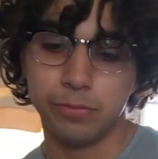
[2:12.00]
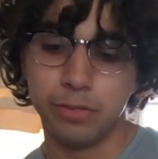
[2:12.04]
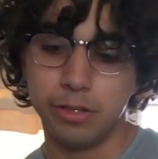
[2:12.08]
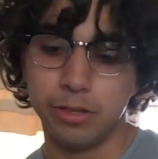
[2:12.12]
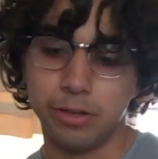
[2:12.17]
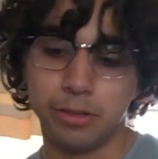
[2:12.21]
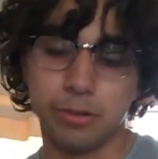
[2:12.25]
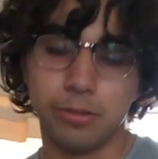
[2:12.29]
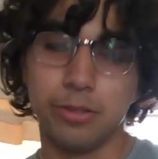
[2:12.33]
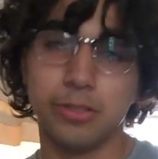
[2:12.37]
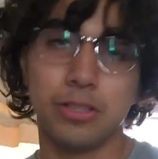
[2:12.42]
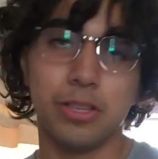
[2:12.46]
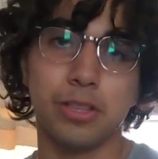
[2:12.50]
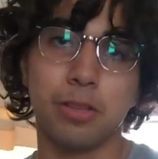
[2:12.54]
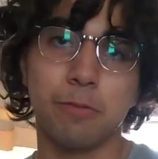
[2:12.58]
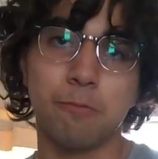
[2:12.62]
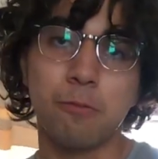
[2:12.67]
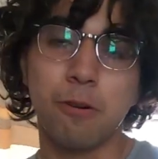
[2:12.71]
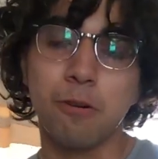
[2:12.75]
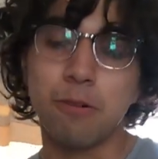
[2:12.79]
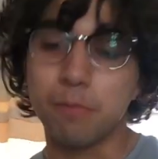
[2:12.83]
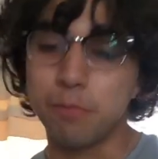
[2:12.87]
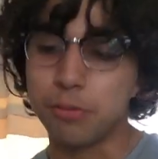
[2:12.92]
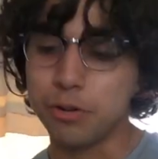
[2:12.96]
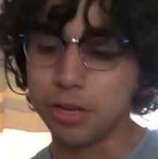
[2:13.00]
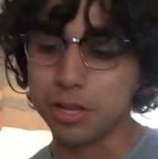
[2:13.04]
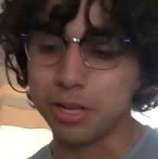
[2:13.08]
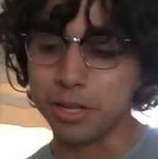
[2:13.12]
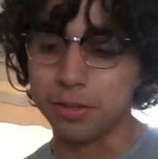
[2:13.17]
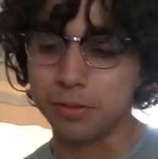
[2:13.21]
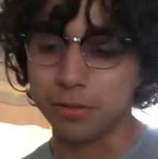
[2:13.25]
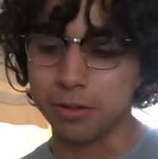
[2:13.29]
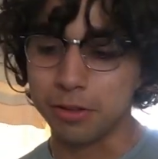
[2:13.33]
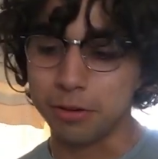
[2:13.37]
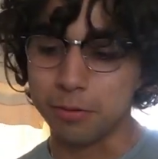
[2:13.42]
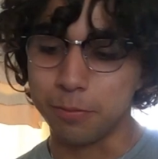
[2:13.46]
you know, there's nothing wrong with putting
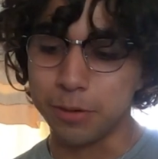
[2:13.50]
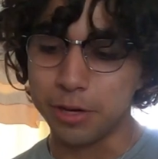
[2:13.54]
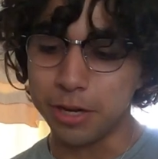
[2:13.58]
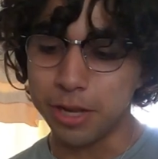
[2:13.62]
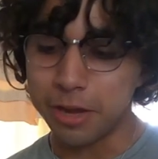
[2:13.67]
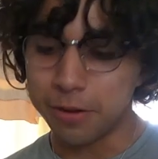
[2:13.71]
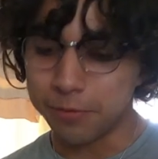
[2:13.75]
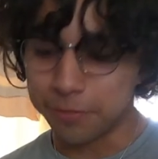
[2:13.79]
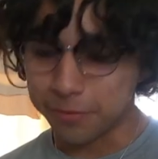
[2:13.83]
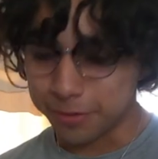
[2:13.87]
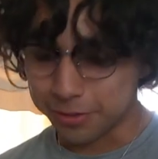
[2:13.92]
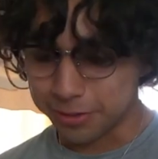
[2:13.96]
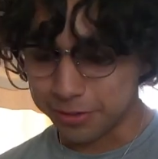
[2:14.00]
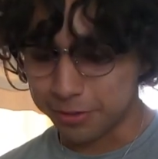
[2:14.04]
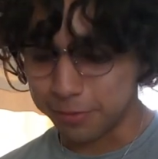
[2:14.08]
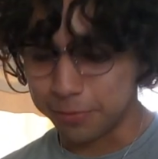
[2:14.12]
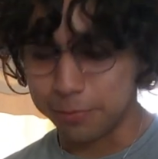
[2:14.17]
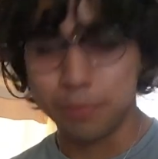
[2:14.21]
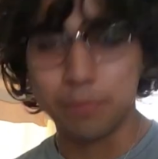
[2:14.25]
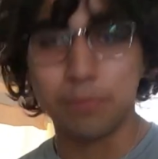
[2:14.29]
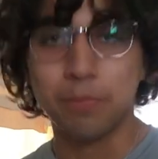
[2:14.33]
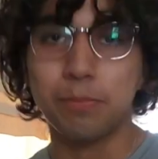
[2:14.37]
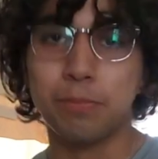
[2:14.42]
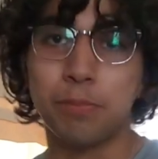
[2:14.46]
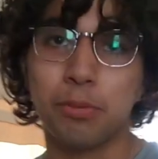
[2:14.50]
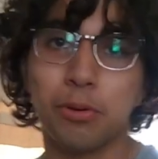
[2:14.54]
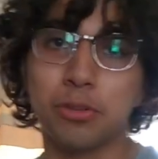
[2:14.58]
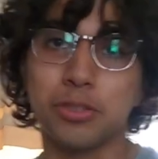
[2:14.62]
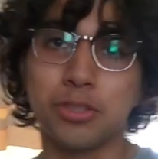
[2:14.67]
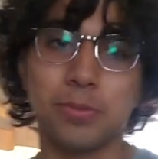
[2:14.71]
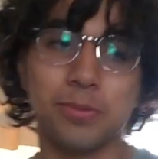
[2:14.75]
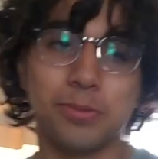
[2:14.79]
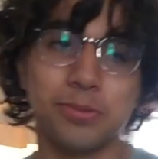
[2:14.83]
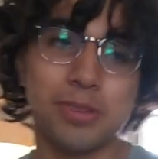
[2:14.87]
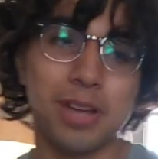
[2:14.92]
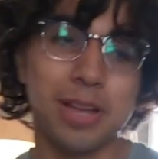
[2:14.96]
in a little bit of effort to pull
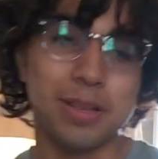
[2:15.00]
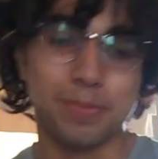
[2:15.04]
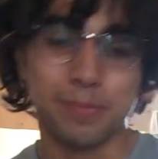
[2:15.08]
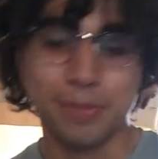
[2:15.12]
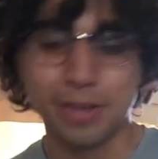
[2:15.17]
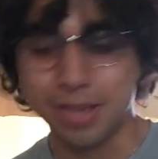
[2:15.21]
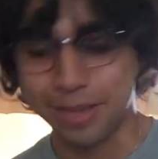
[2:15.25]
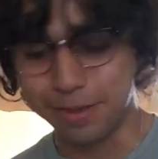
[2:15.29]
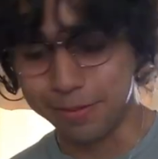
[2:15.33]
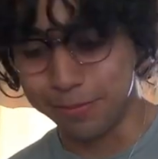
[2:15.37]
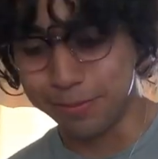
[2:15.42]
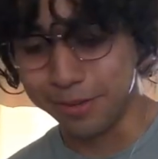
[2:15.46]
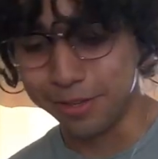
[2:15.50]
some straps back,